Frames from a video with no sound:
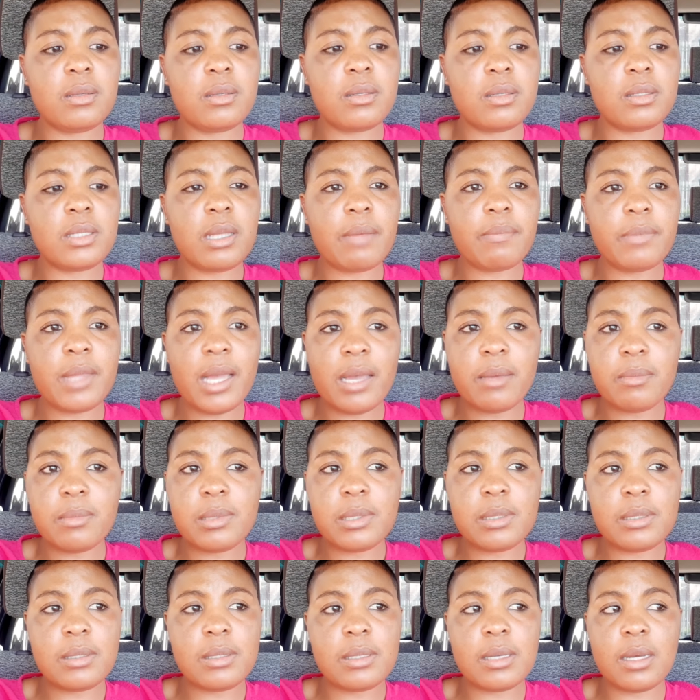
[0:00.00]

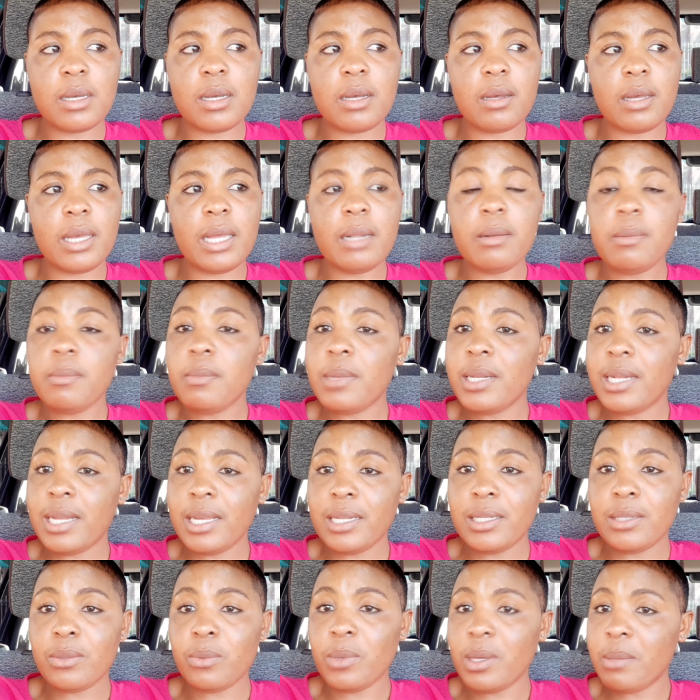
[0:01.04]
sometimes
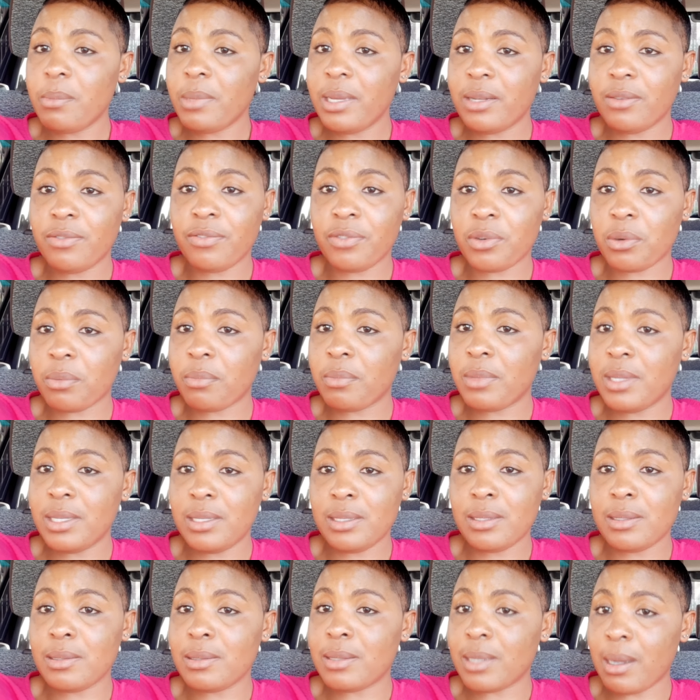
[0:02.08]
eliminate women from
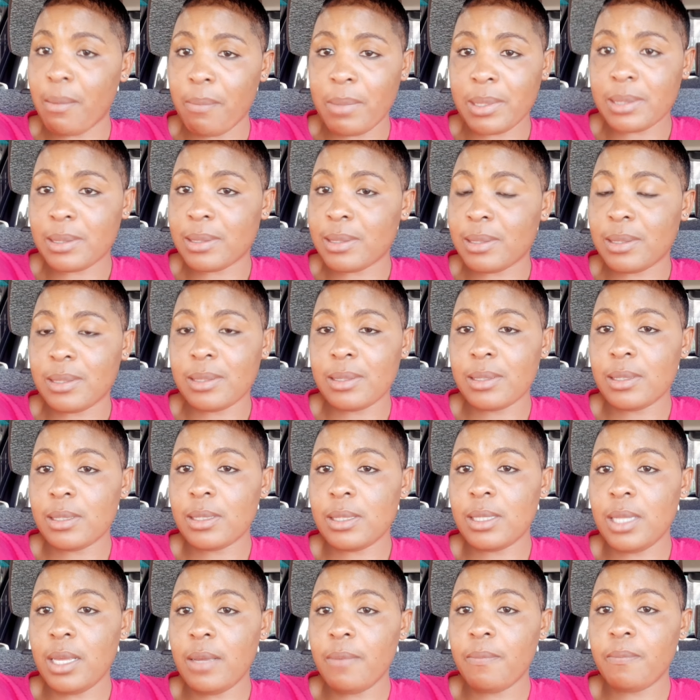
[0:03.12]
these dramas.
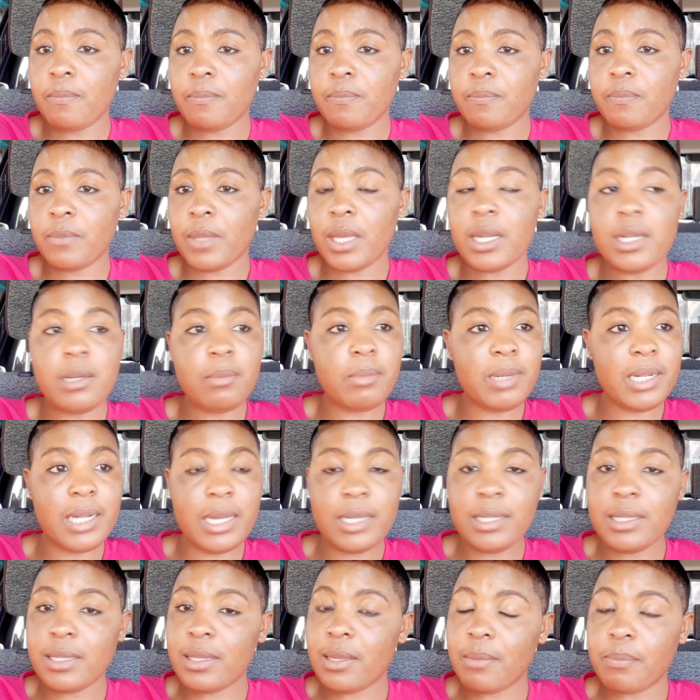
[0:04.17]
Ne?
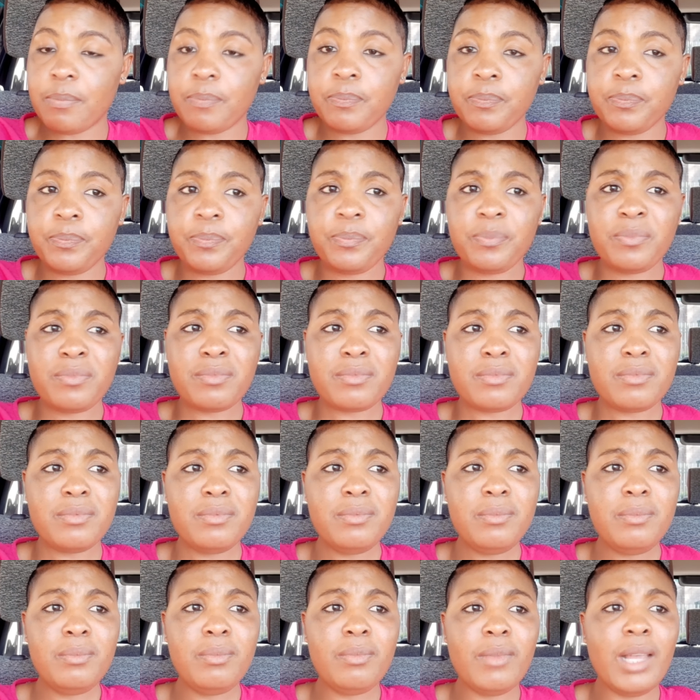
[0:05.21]
Eliminate them.
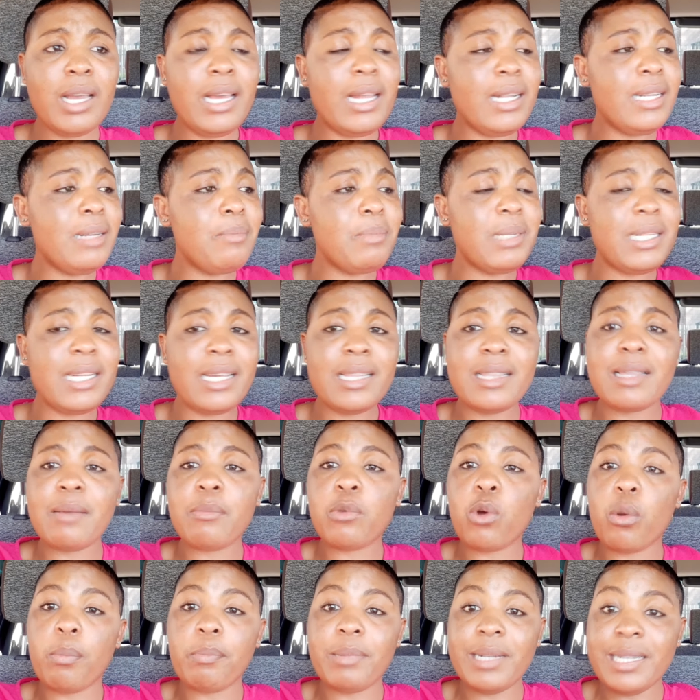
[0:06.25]
Eliminate them
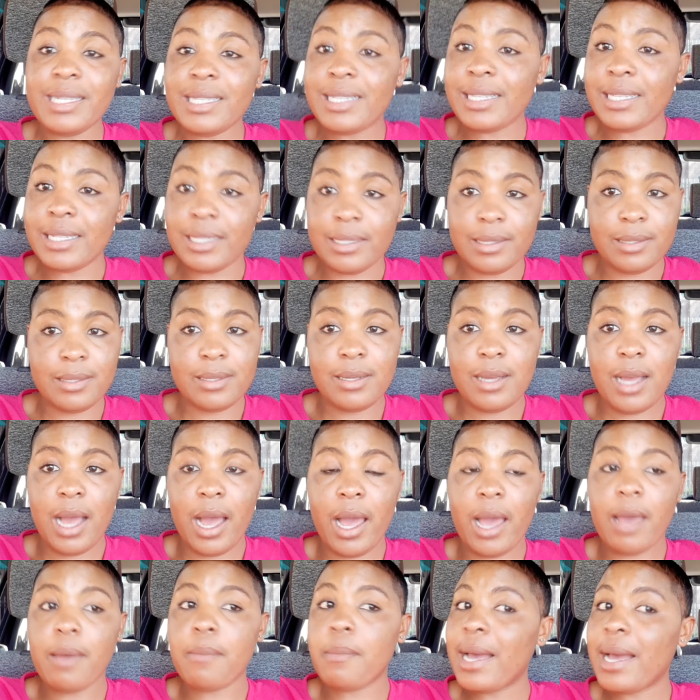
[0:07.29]
completely.
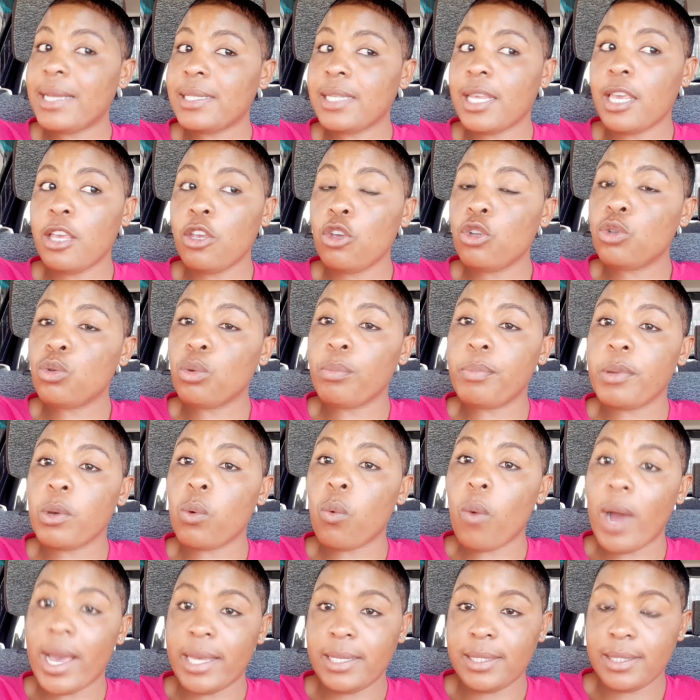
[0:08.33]
I am asking you to be
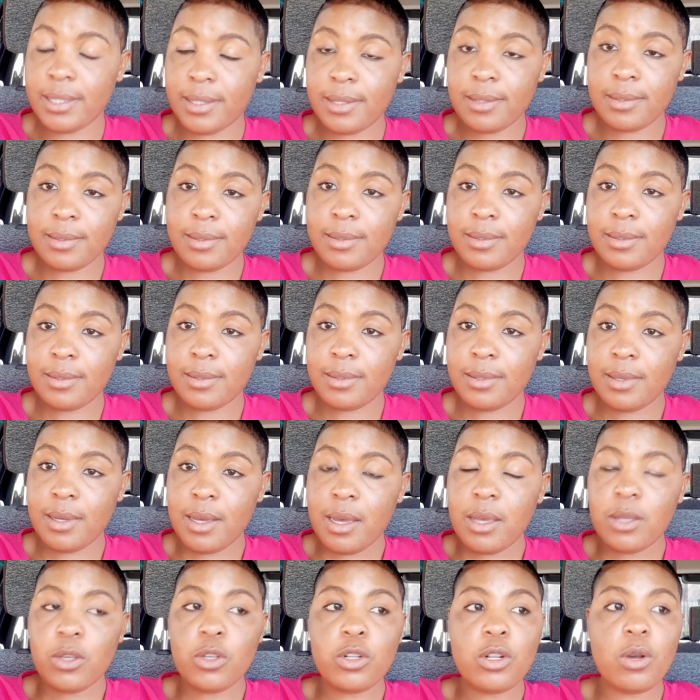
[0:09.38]
wise.
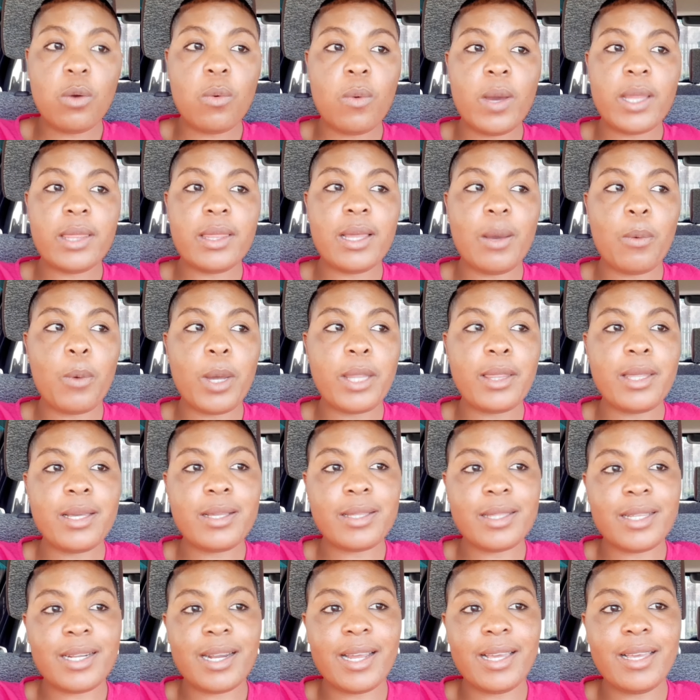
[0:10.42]
You know, one
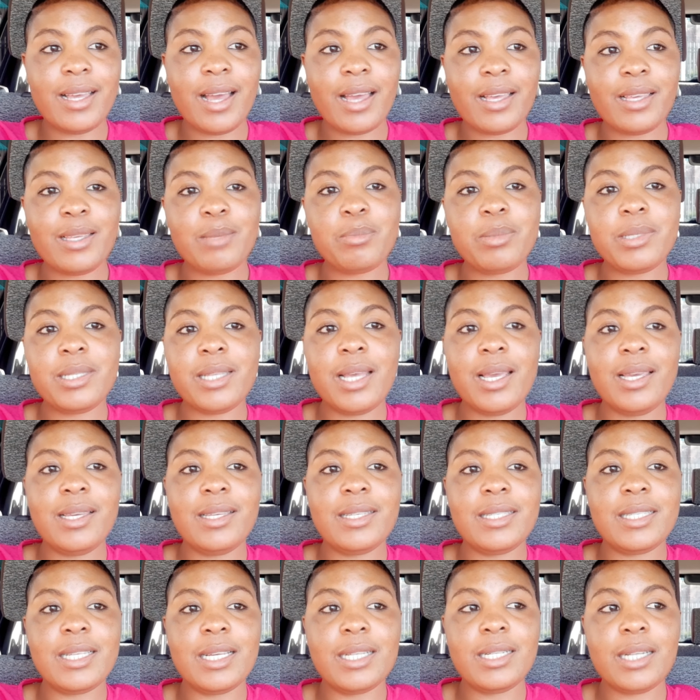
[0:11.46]
thing that I keep saying
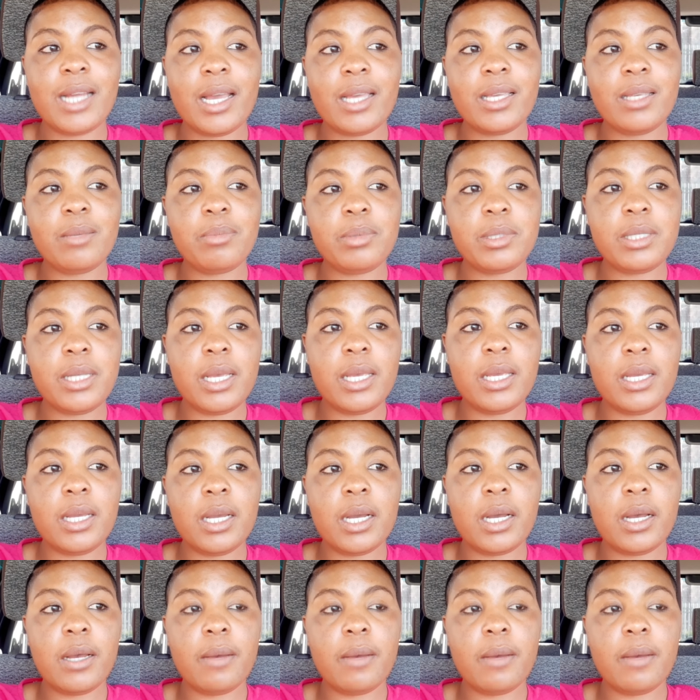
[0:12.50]
is that I keep saying